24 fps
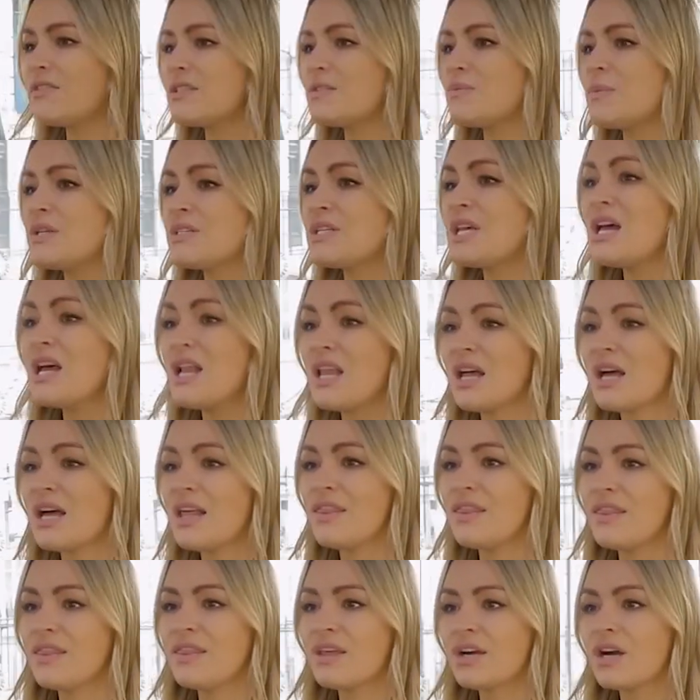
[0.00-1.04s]
I've ever experienced.
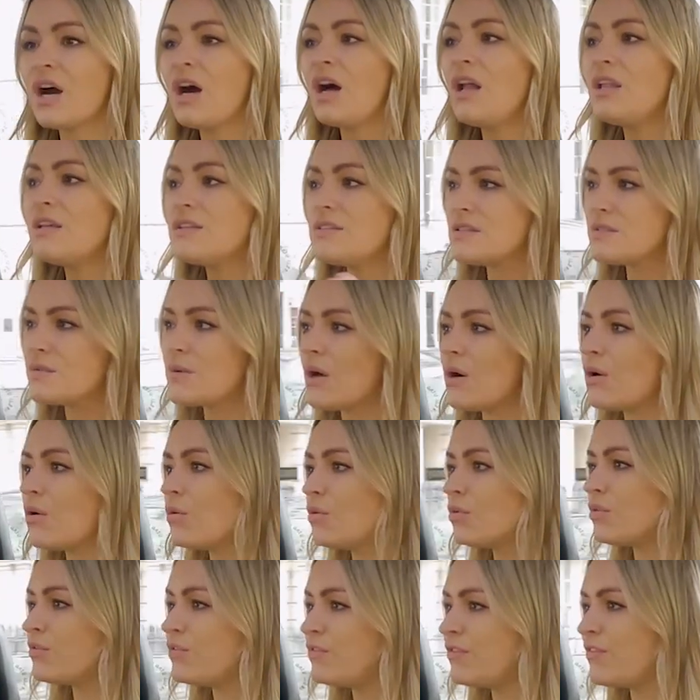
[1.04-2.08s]
Like the colours as
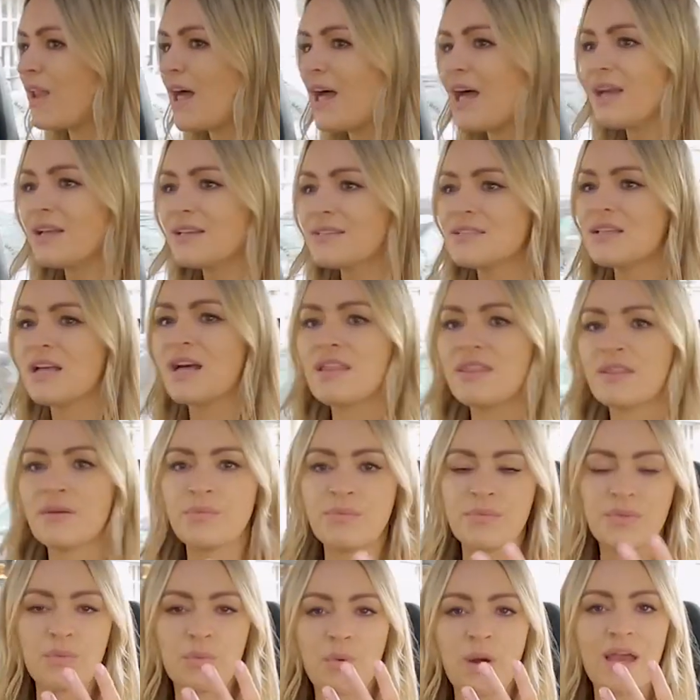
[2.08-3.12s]
well, all the flags, like
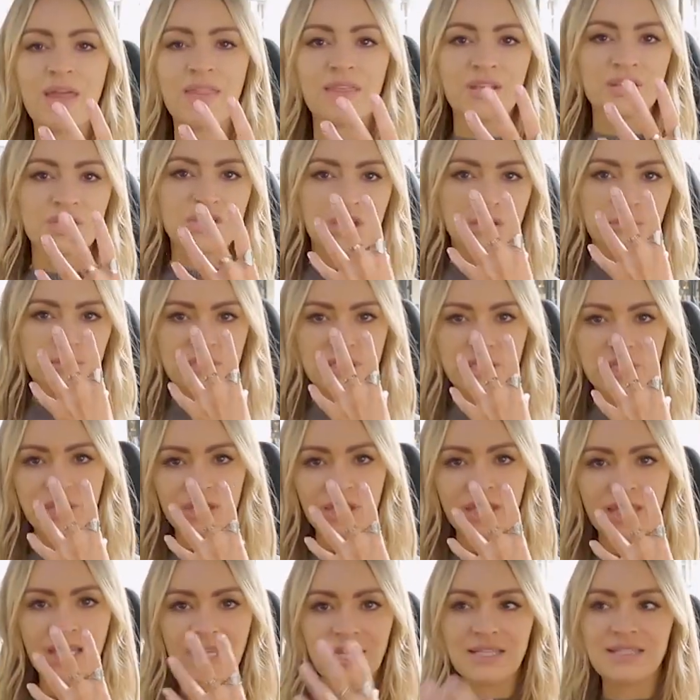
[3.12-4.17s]
the, the, way that she was
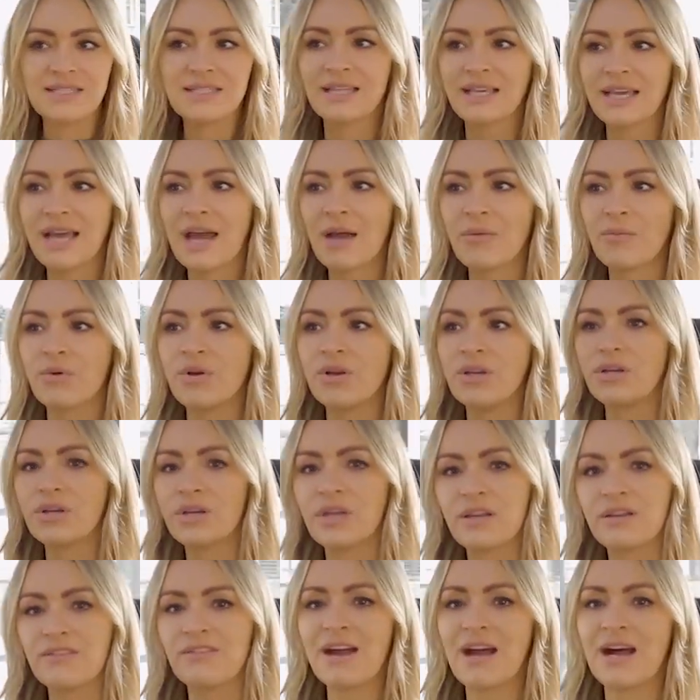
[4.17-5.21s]
looking into the camera
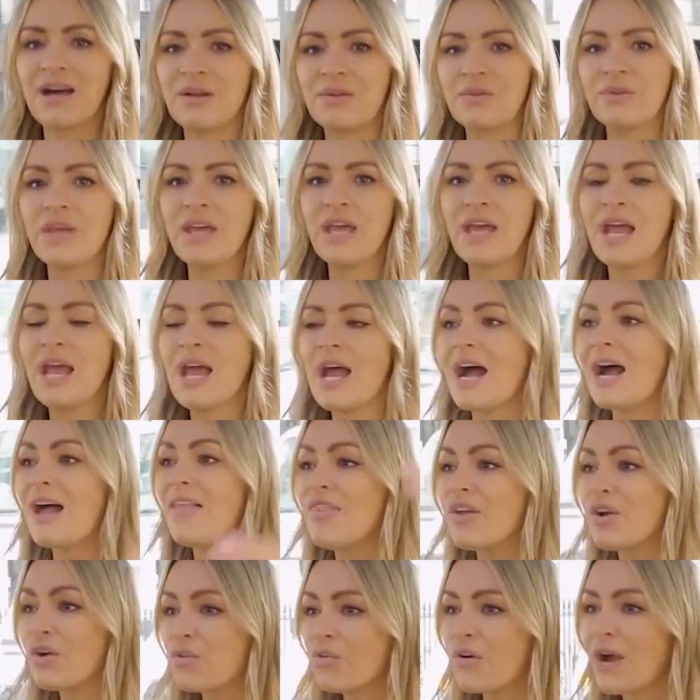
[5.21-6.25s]
and looking around,
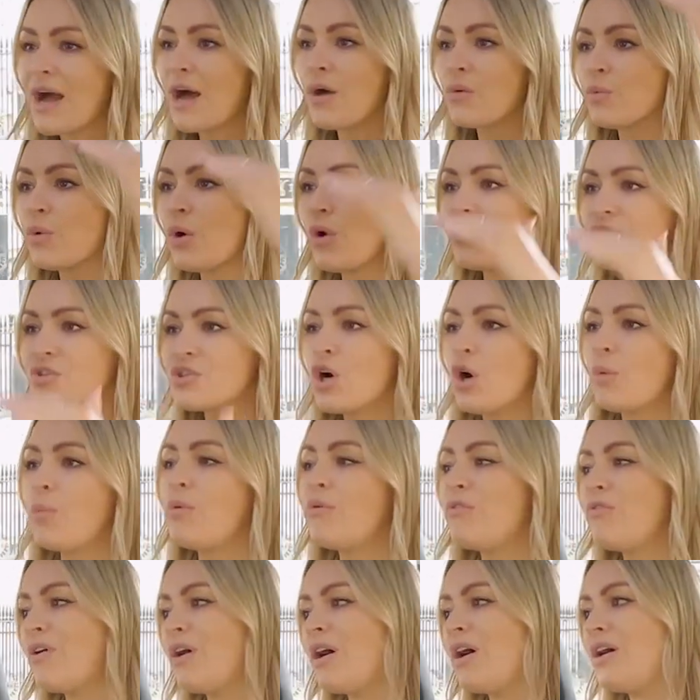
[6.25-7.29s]
and the crowd were on
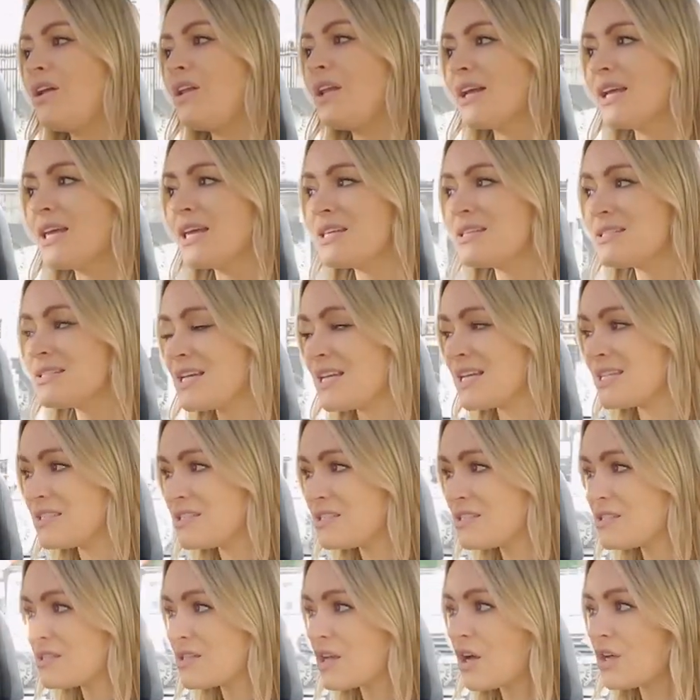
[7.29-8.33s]
top of her. Like mm. it's
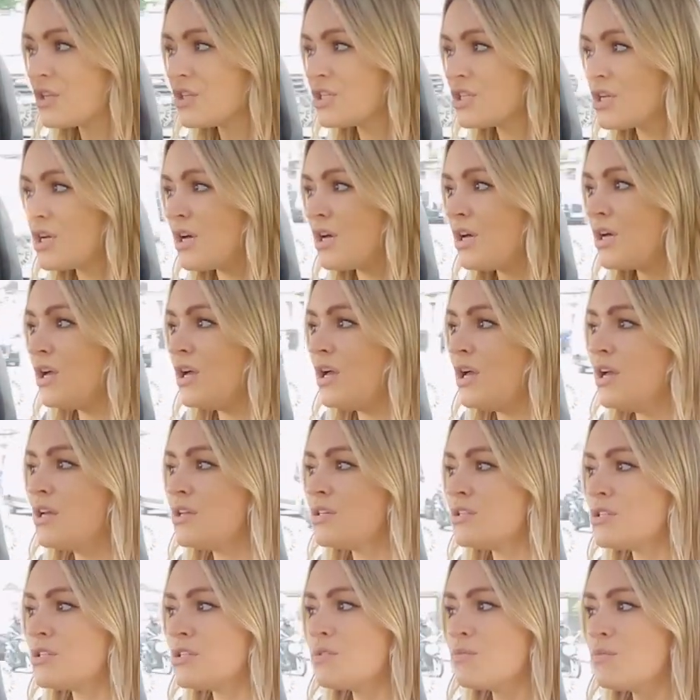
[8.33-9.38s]
it's such a
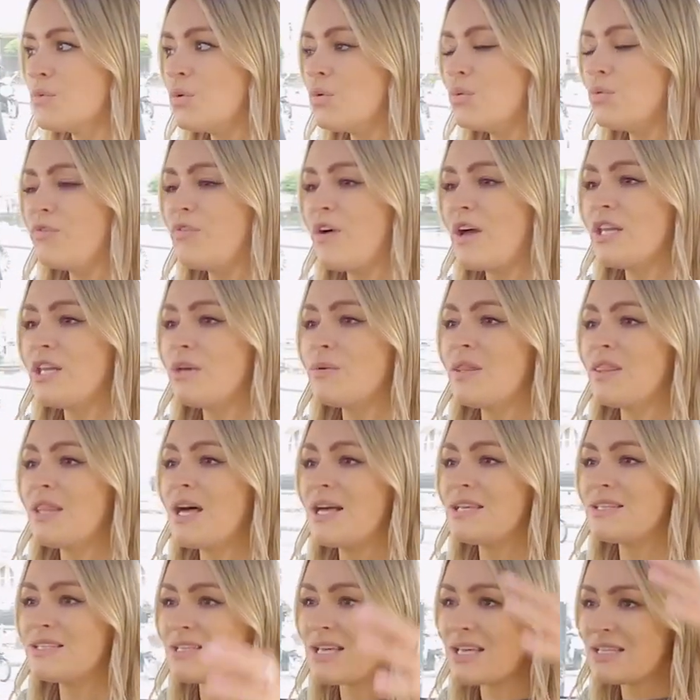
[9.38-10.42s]
small venue
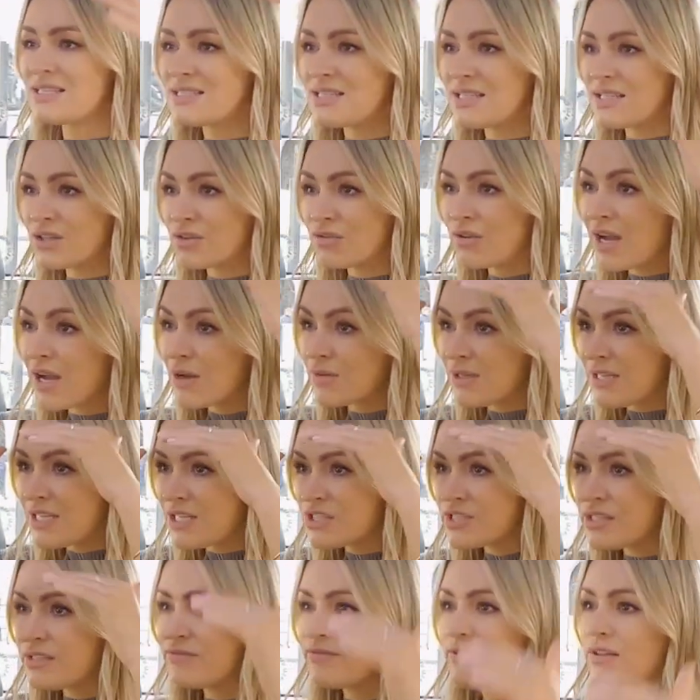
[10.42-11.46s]
in that sense that the crowd
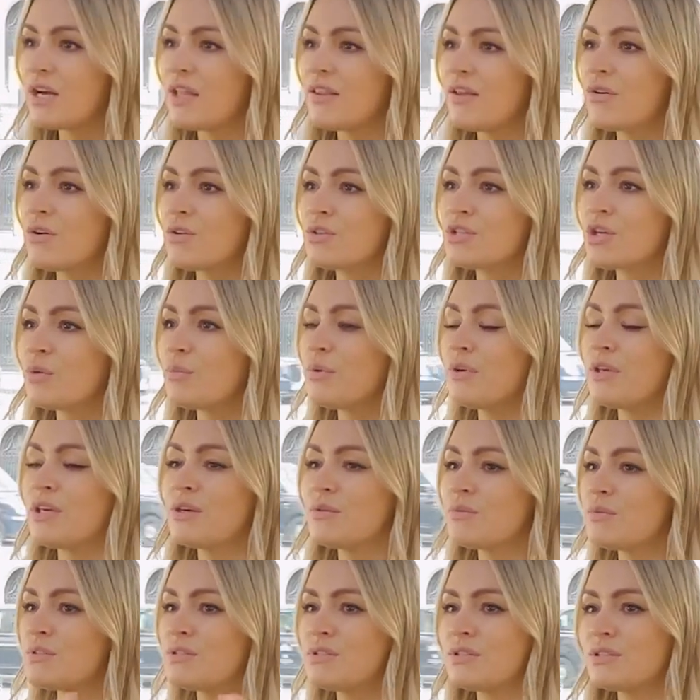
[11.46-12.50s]
literally feel like they're on top
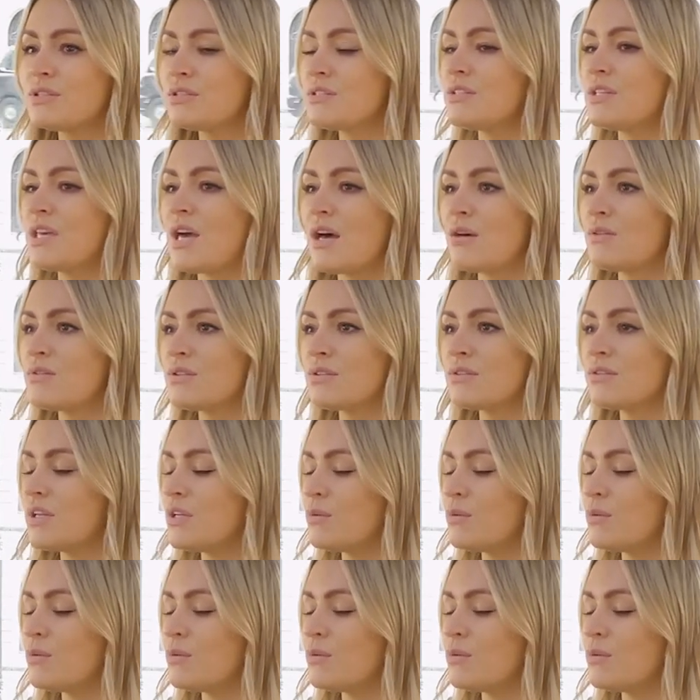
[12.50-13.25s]
of you. It was just yeah, it was